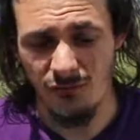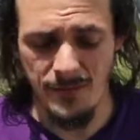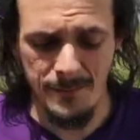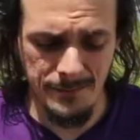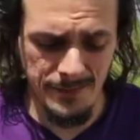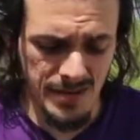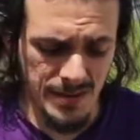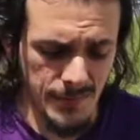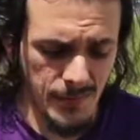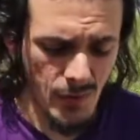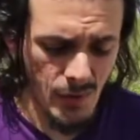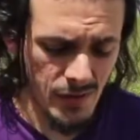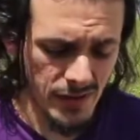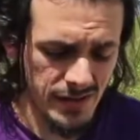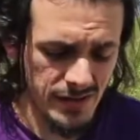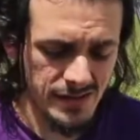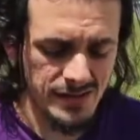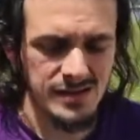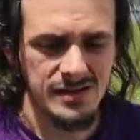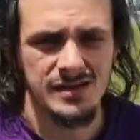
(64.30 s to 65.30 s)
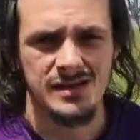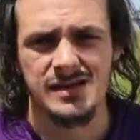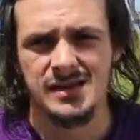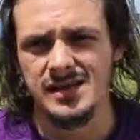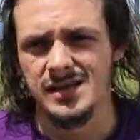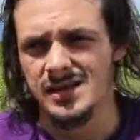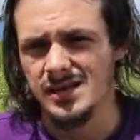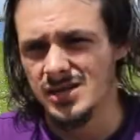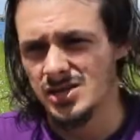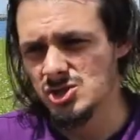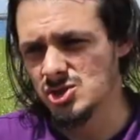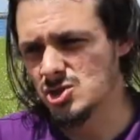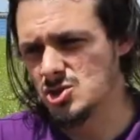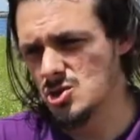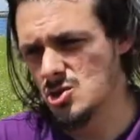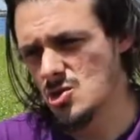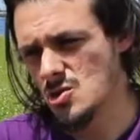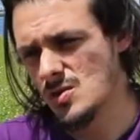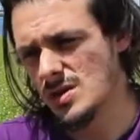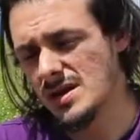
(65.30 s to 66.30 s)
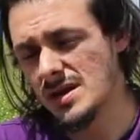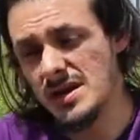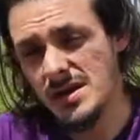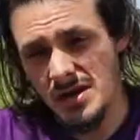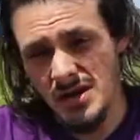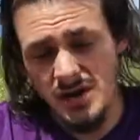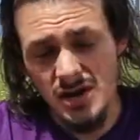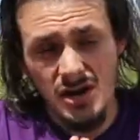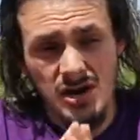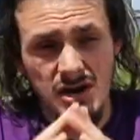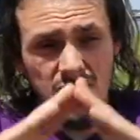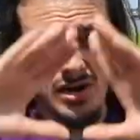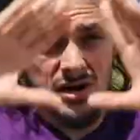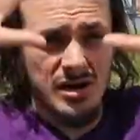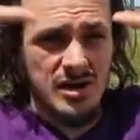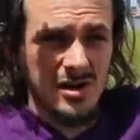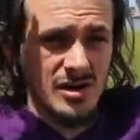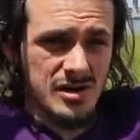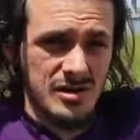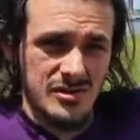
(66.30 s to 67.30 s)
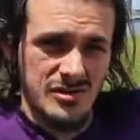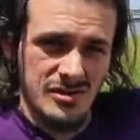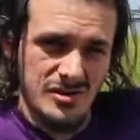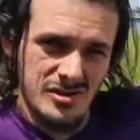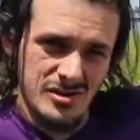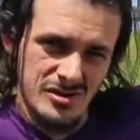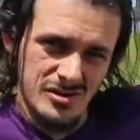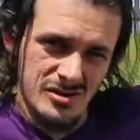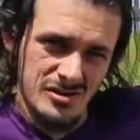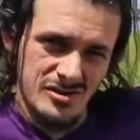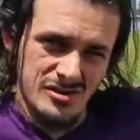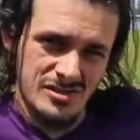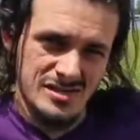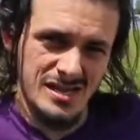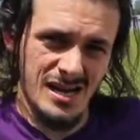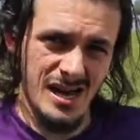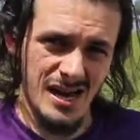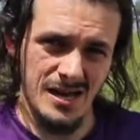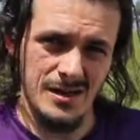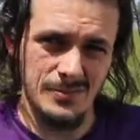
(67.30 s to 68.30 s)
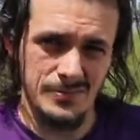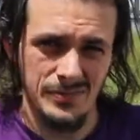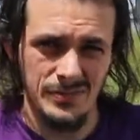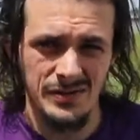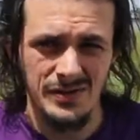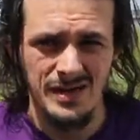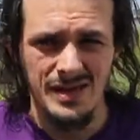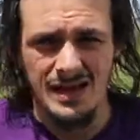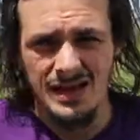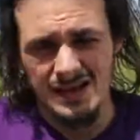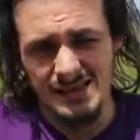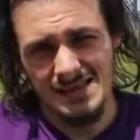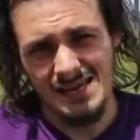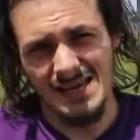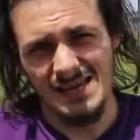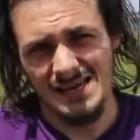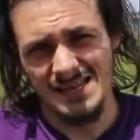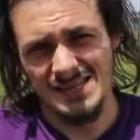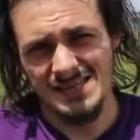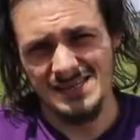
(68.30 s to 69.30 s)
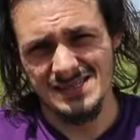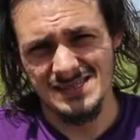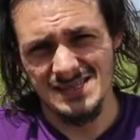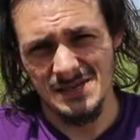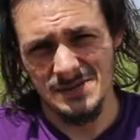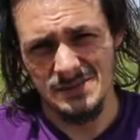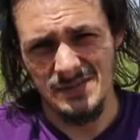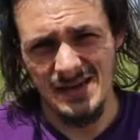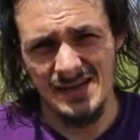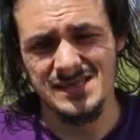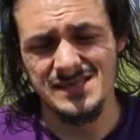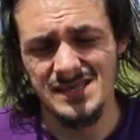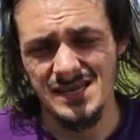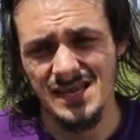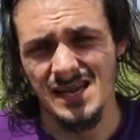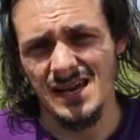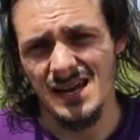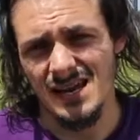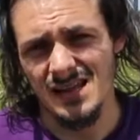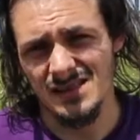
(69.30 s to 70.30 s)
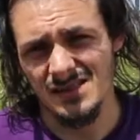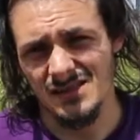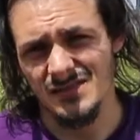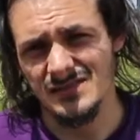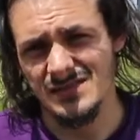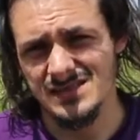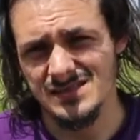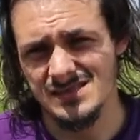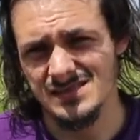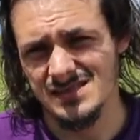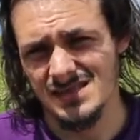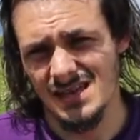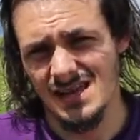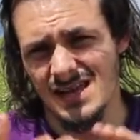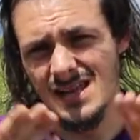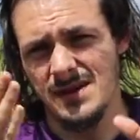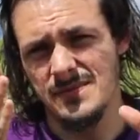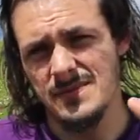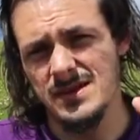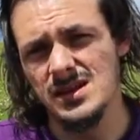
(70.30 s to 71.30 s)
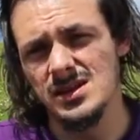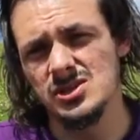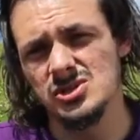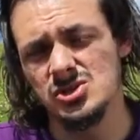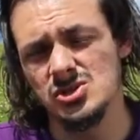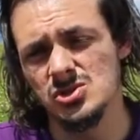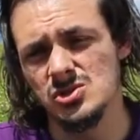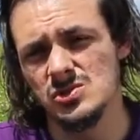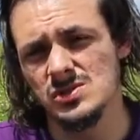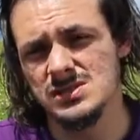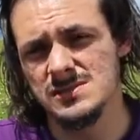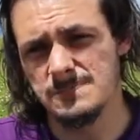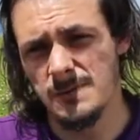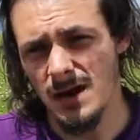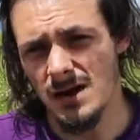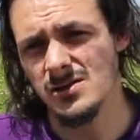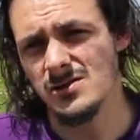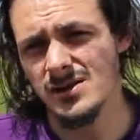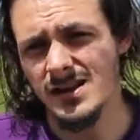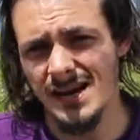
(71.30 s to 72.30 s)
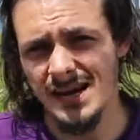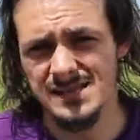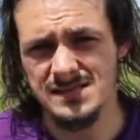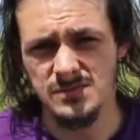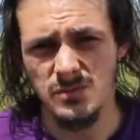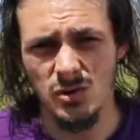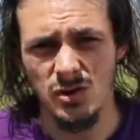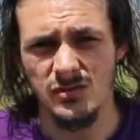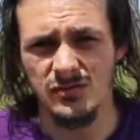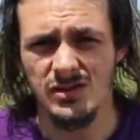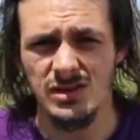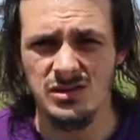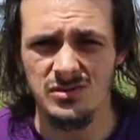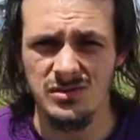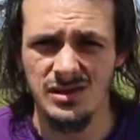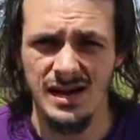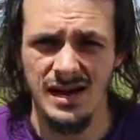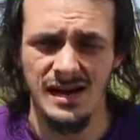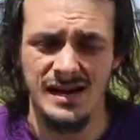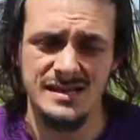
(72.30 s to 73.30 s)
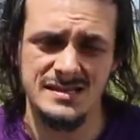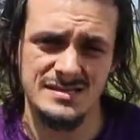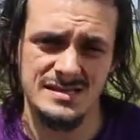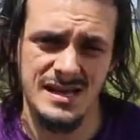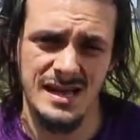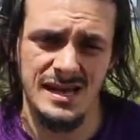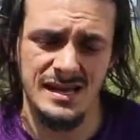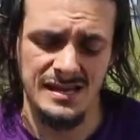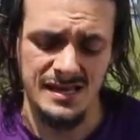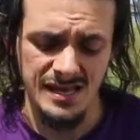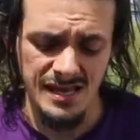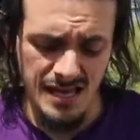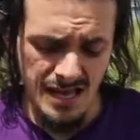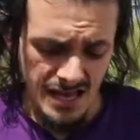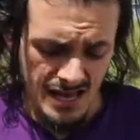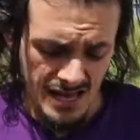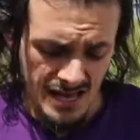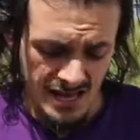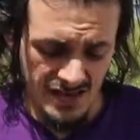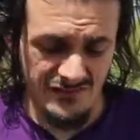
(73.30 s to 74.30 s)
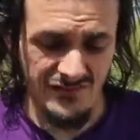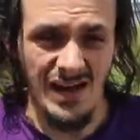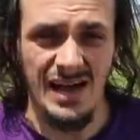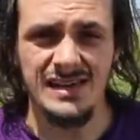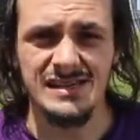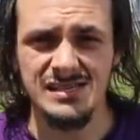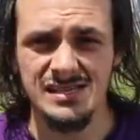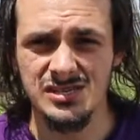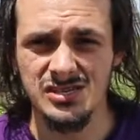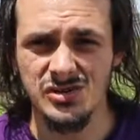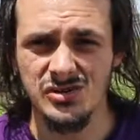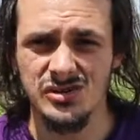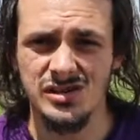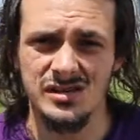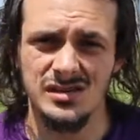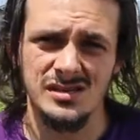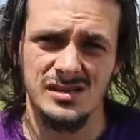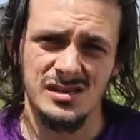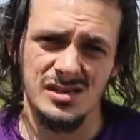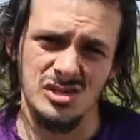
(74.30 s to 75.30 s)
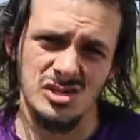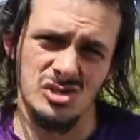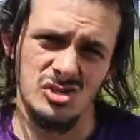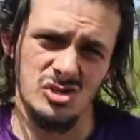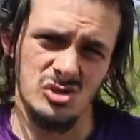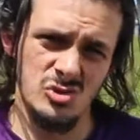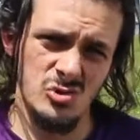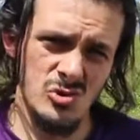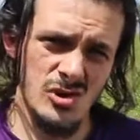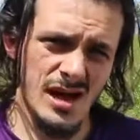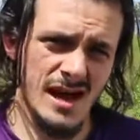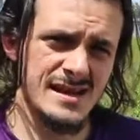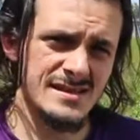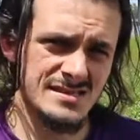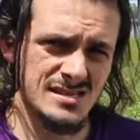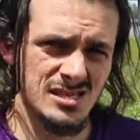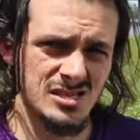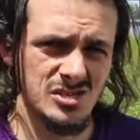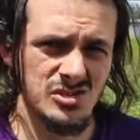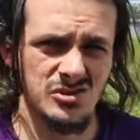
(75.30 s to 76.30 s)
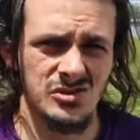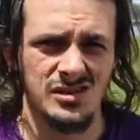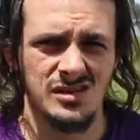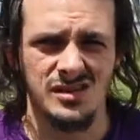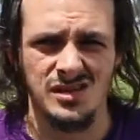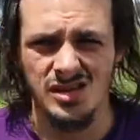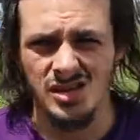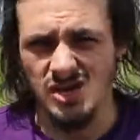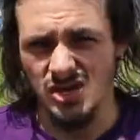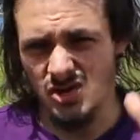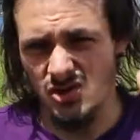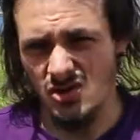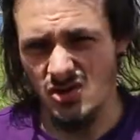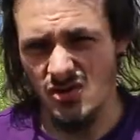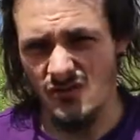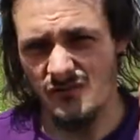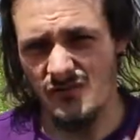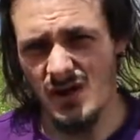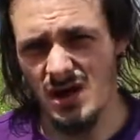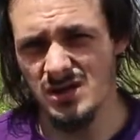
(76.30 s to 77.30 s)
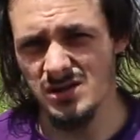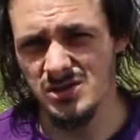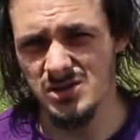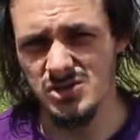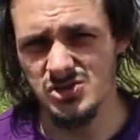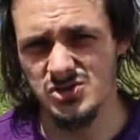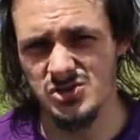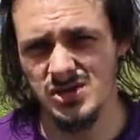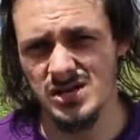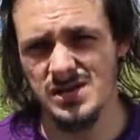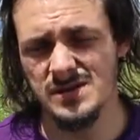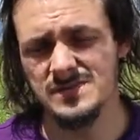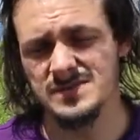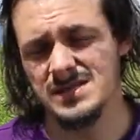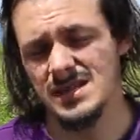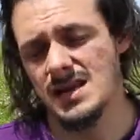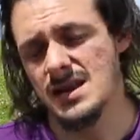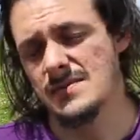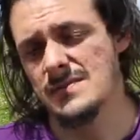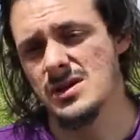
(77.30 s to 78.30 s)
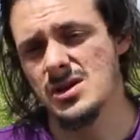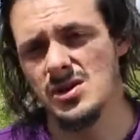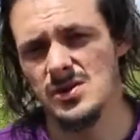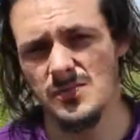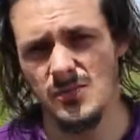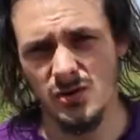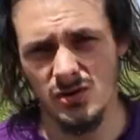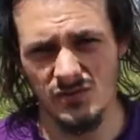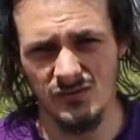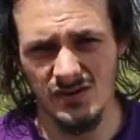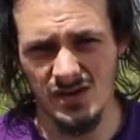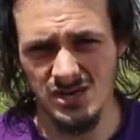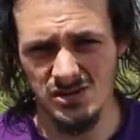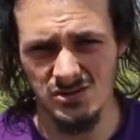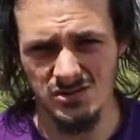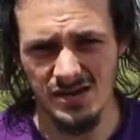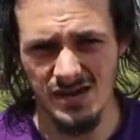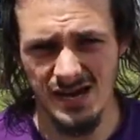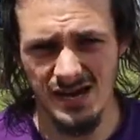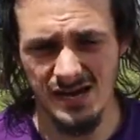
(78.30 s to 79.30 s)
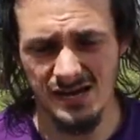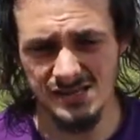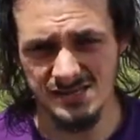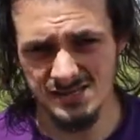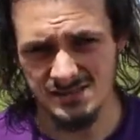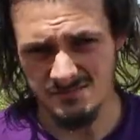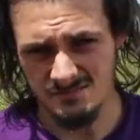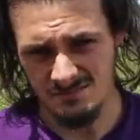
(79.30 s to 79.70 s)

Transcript: from b-boying to another type that is amazing and I love it. And I'm here to inspire you guys, motivate you guys that if I can do it, you guys can do it. You can follow your dreams and I'm here to motivate you guys.